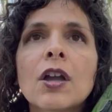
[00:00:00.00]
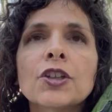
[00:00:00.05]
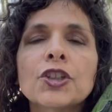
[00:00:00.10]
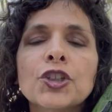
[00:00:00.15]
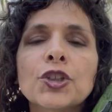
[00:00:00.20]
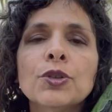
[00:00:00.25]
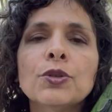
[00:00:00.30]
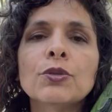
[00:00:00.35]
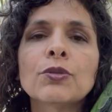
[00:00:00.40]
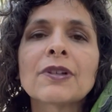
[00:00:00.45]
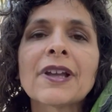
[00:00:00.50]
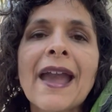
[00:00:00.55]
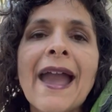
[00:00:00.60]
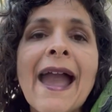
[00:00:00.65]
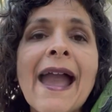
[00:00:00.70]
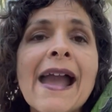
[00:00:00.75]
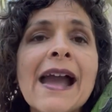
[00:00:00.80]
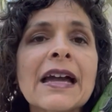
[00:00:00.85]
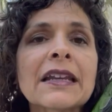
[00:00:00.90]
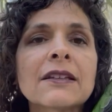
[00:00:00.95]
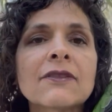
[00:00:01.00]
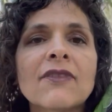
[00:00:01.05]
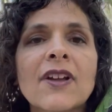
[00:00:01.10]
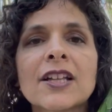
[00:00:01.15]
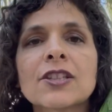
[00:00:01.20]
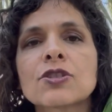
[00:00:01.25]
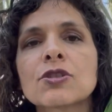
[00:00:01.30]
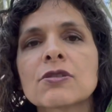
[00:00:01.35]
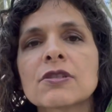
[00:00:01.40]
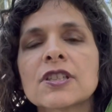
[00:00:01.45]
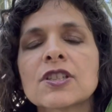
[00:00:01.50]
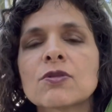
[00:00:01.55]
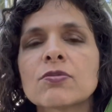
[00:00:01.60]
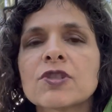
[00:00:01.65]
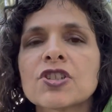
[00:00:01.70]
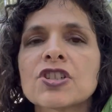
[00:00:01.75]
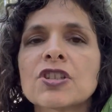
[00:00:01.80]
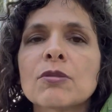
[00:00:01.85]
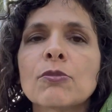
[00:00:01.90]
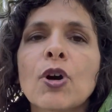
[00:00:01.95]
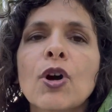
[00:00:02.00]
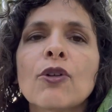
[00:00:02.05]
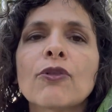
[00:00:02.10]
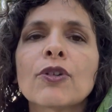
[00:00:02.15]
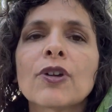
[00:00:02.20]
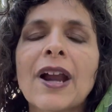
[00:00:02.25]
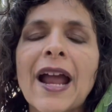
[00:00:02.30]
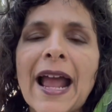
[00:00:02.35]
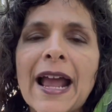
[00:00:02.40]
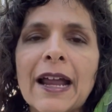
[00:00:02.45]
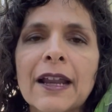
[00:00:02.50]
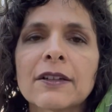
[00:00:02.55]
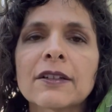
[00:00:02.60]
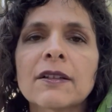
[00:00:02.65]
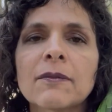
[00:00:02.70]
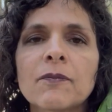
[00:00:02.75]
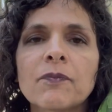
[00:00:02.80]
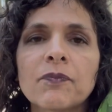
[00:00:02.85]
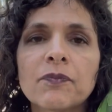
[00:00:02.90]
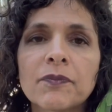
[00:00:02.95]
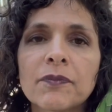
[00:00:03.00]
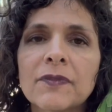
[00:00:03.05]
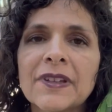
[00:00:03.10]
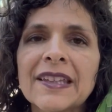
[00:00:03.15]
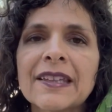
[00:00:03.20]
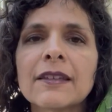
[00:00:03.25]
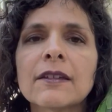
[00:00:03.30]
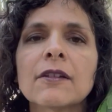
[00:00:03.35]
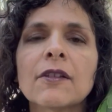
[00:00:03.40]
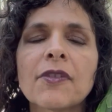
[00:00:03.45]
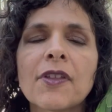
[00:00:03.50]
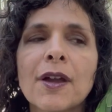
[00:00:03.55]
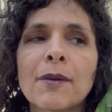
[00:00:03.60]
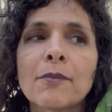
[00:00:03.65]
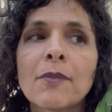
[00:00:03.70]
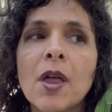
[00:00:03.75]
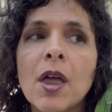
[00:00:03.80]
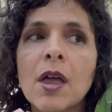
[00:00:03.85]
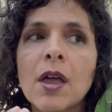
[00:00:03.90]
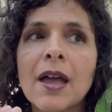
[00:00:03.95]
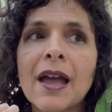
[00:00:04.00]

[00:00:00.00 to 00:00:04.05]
you can eventually switch them over and heal them